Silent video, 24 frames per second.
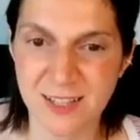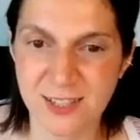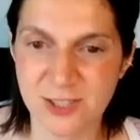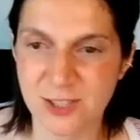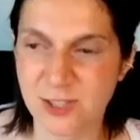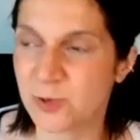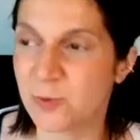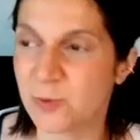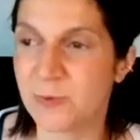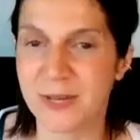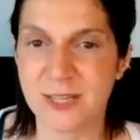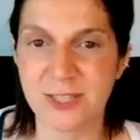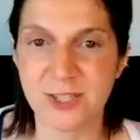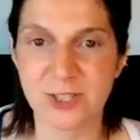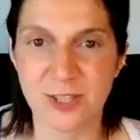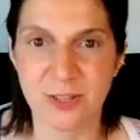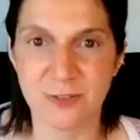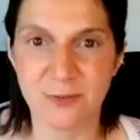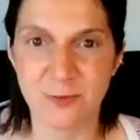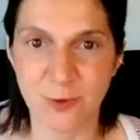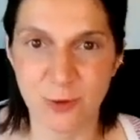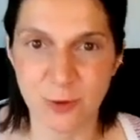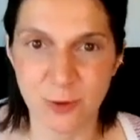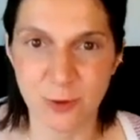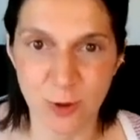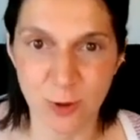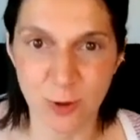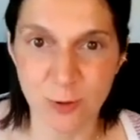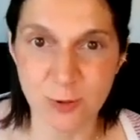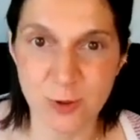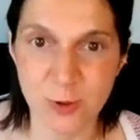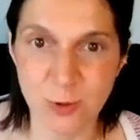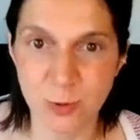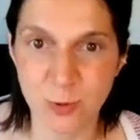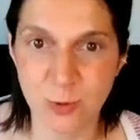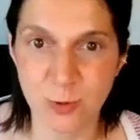Just to mention for
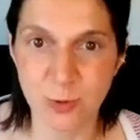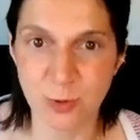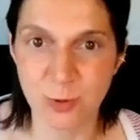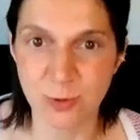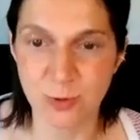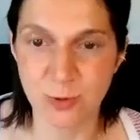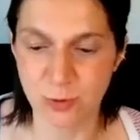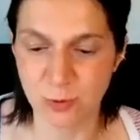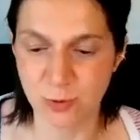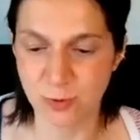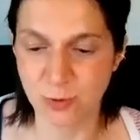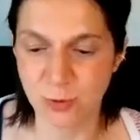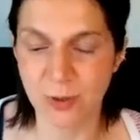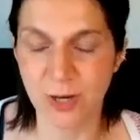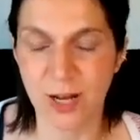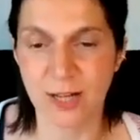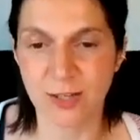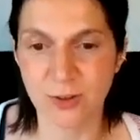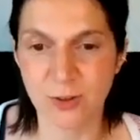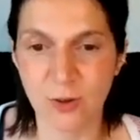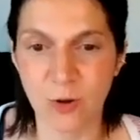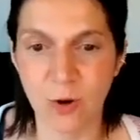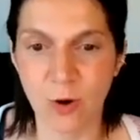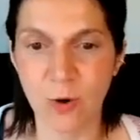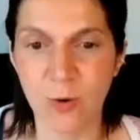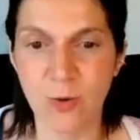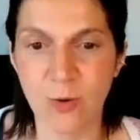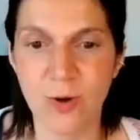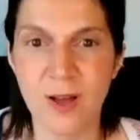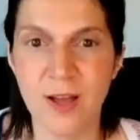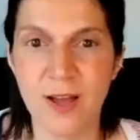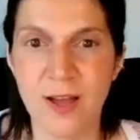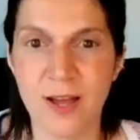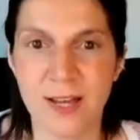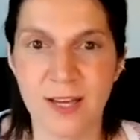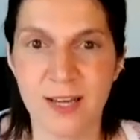those who do not know,
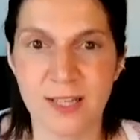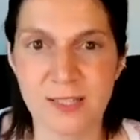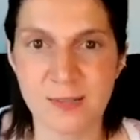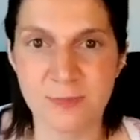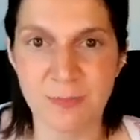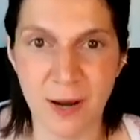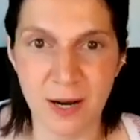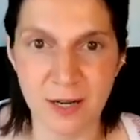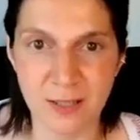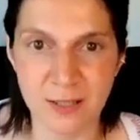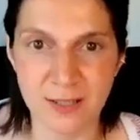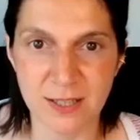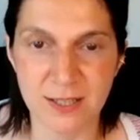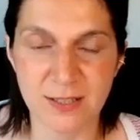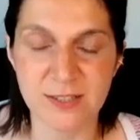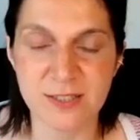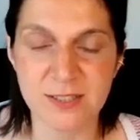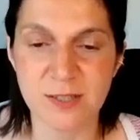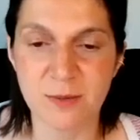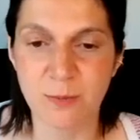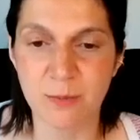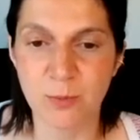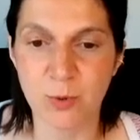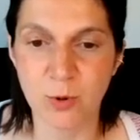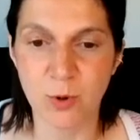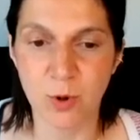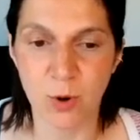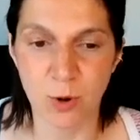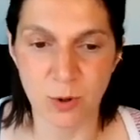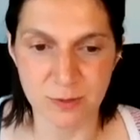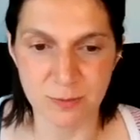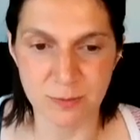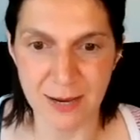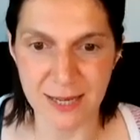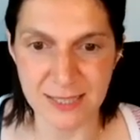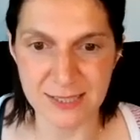there is a book
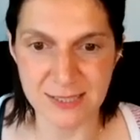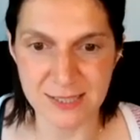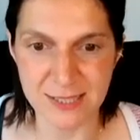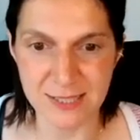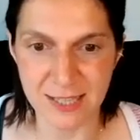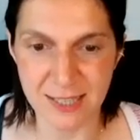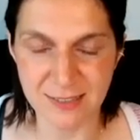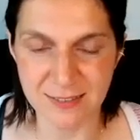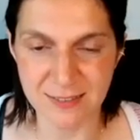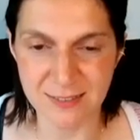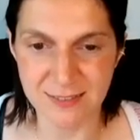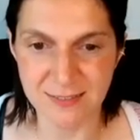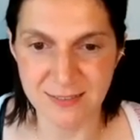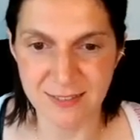called Mindset,